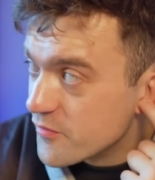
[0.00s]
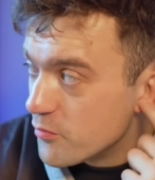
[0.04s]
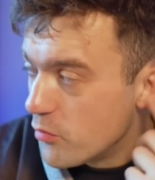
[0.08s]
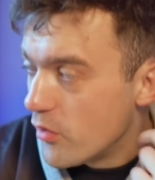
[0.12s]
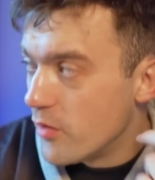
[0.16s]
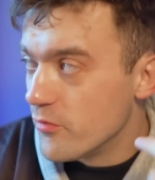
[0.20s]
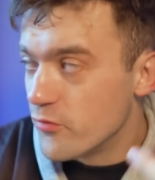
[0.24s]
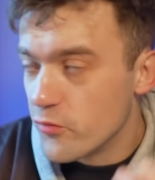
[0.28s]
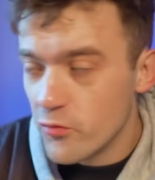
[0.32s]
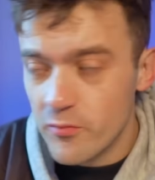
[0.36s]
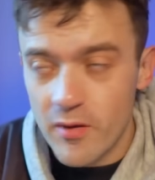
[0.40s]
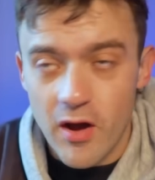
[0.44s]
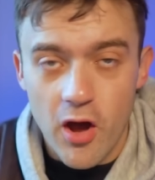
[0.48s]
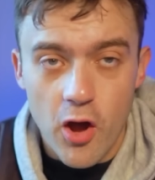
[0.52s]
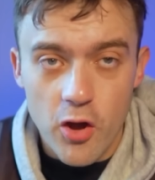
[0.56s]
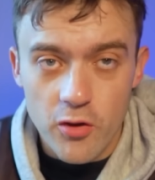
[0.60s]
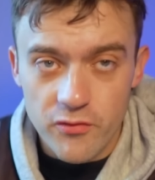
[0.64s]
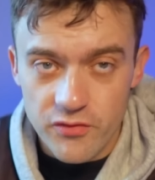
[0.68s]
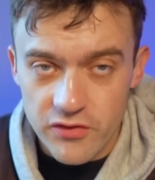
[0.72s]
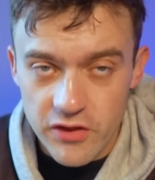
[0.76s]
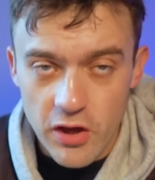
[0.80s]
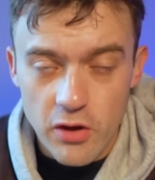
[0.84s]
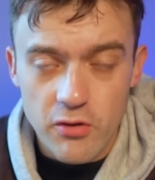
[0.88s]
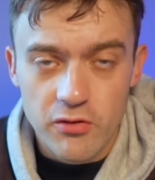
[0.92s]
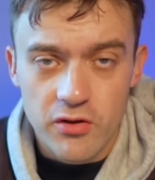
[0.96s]
I'm talking
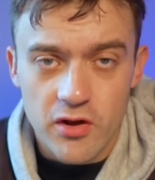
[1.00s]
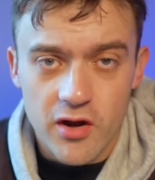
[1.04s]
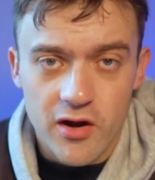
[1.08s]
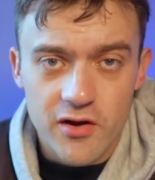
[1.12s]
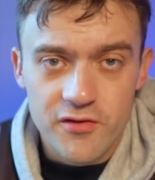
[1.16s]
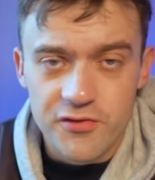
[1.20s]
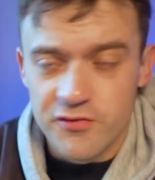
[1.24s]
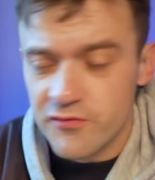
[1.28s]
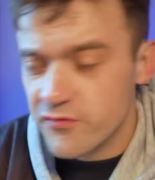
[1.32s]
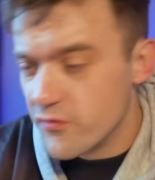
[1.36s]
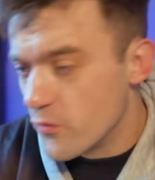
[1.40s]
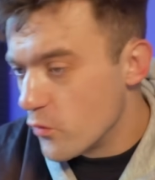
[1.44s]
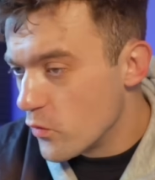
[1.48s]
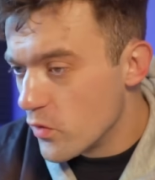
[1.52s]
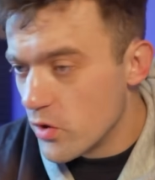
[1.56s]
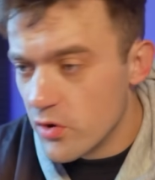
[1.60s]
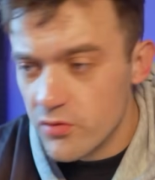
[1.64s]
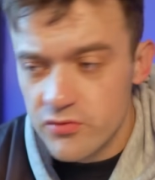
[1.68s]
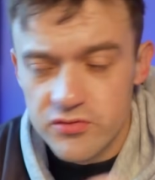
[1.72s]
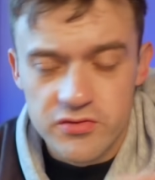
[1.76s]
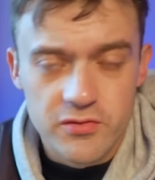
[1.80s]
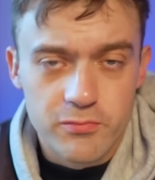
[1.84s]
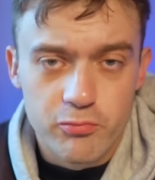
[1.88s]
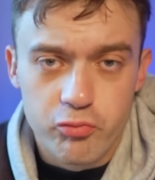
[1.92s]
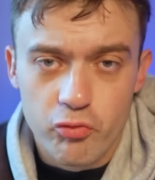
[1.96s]
about the Odegaards of the
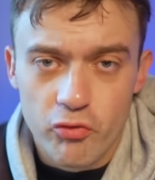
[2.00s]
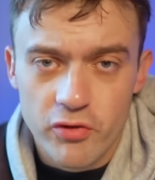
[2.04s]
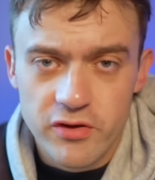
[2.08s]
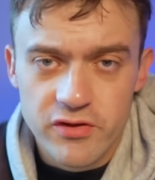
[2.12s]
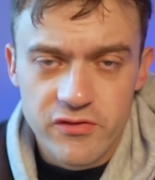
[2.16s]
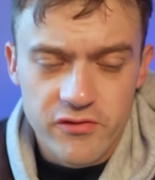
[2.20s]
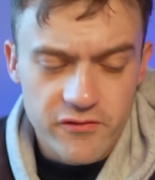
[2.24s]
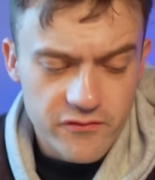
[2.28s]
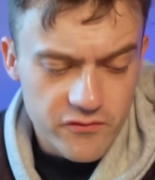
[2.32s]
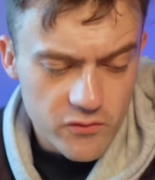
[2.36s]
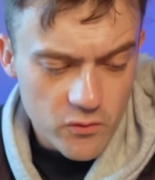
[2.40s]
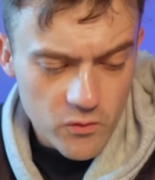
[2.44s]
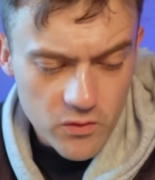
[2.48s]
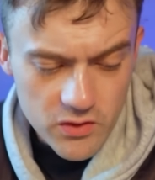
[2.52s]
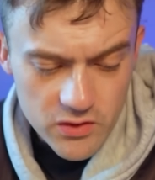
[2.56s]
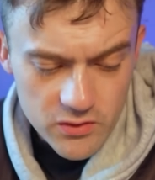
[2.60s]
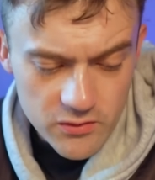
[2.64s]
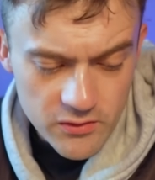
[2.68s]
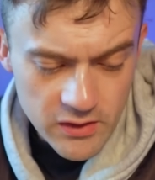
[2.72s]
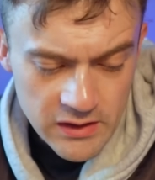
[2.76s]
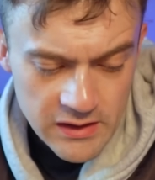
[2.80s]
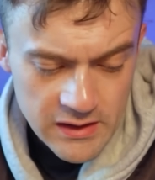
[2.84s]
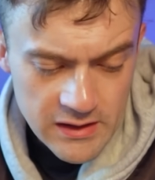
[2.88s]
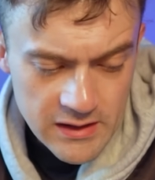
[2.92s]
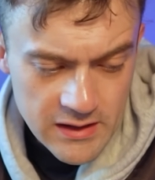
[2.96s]
world, De Bruyne's of the
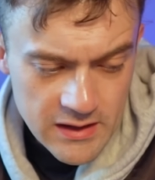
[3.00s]
world.